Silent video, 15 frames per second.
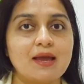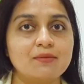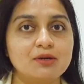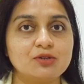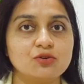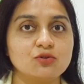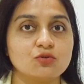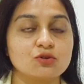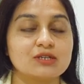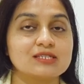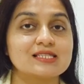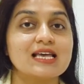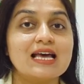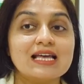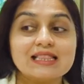able to notice.
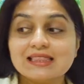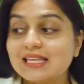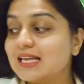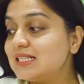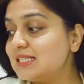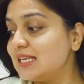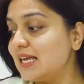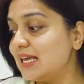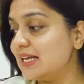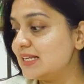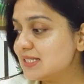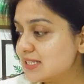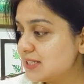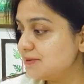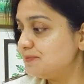This
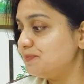is